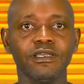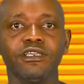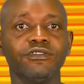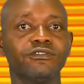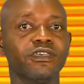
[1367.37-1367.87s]

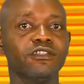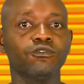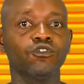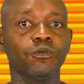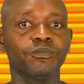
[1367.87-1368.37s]
It said
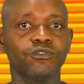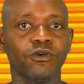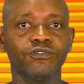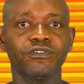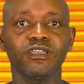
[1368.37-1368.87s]
troops
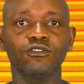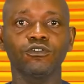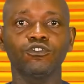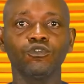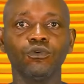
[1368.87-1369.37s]
of Sector
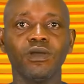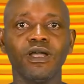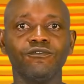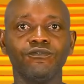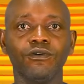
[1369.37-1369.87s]
2
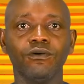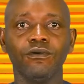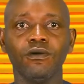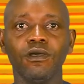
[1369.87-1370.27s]
and 4